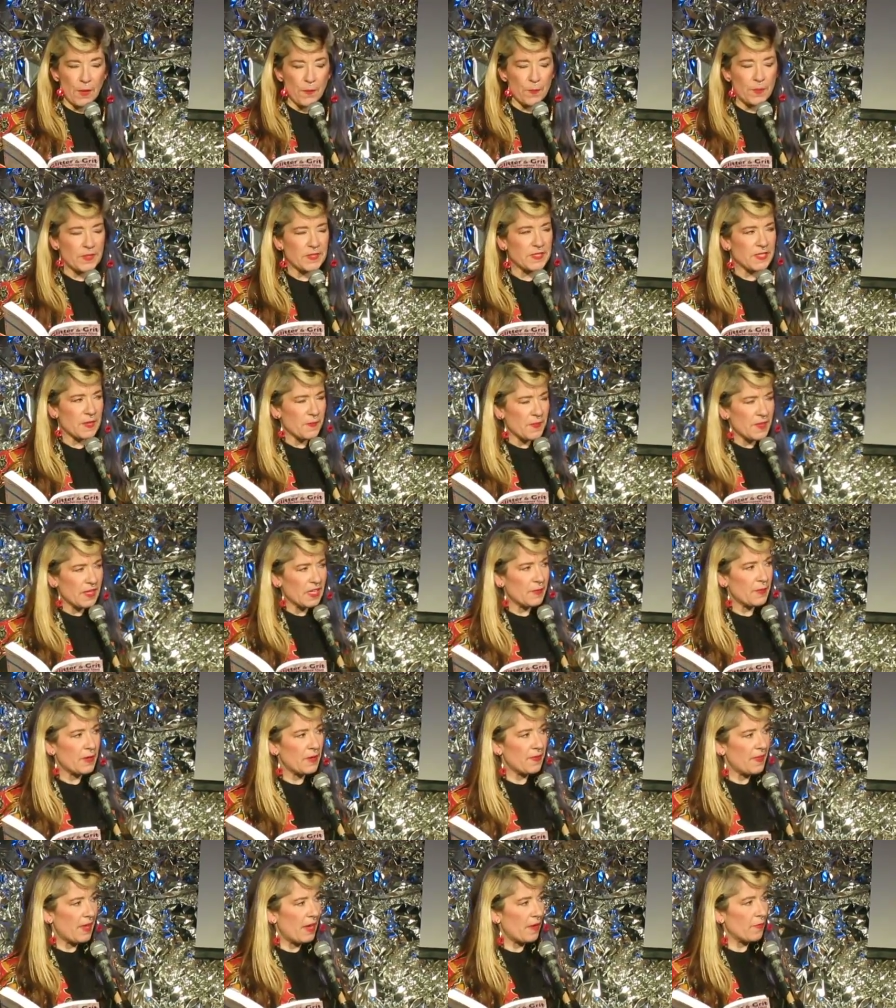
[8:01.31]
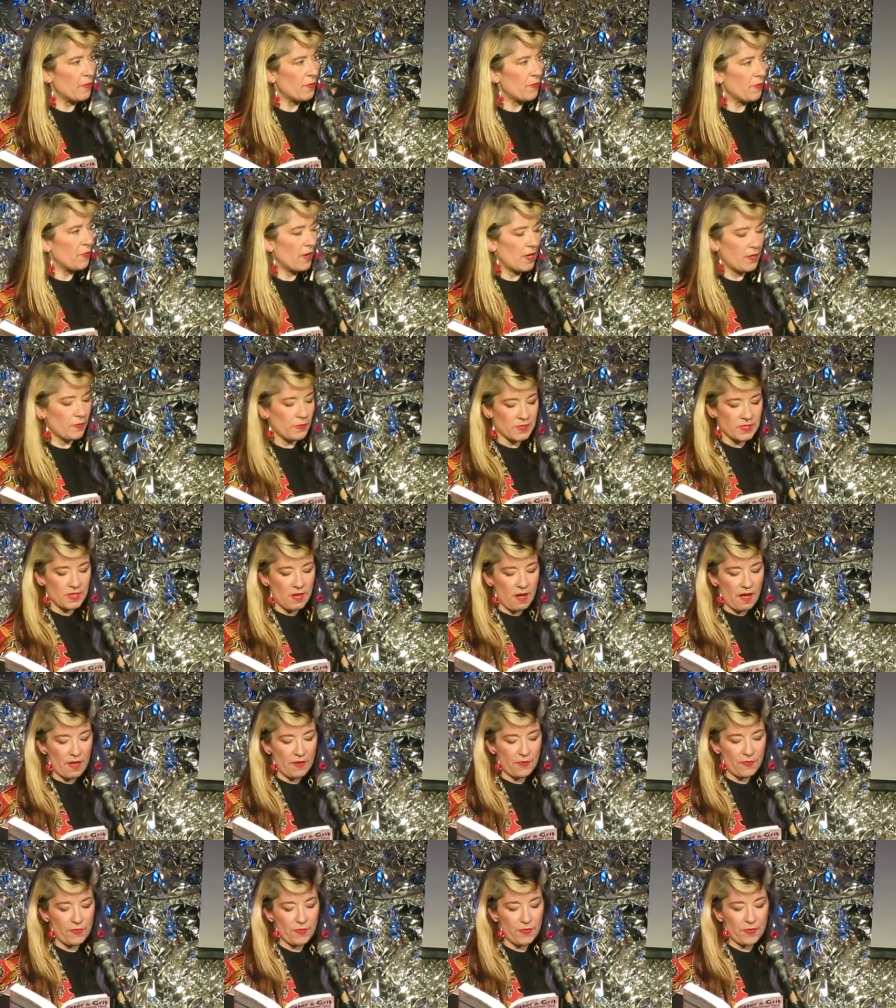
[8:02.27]
But something about that refrain was
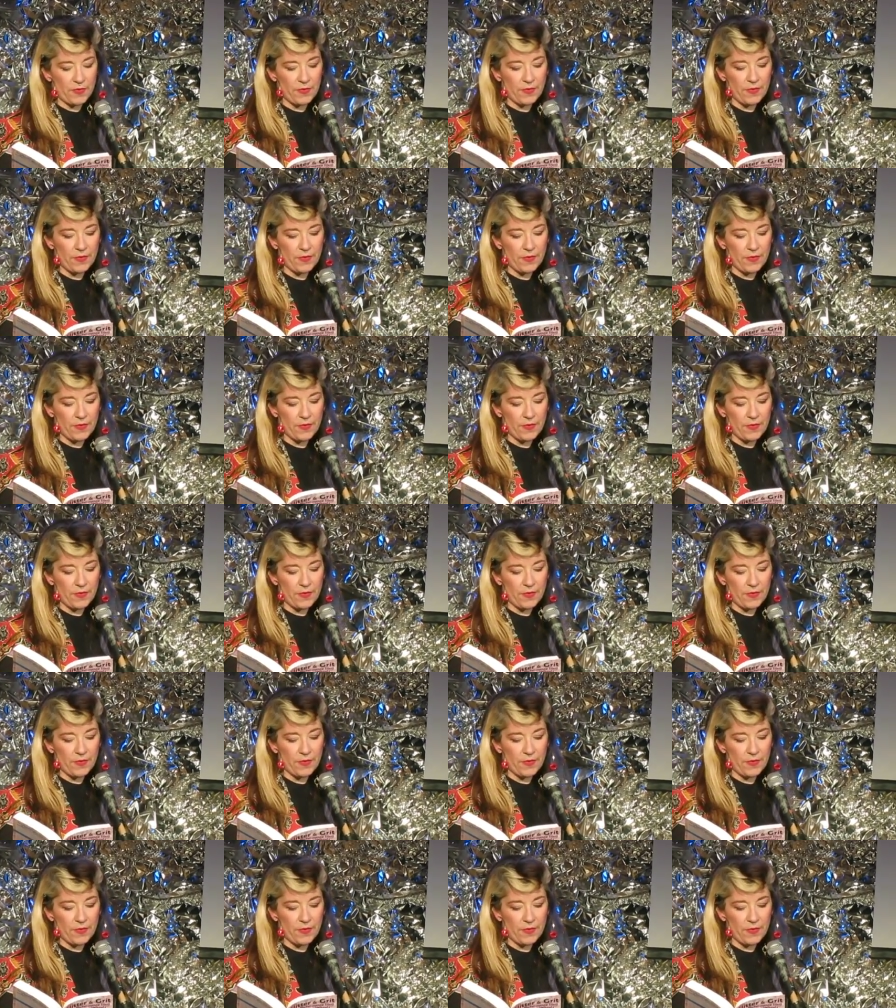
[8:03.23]
off.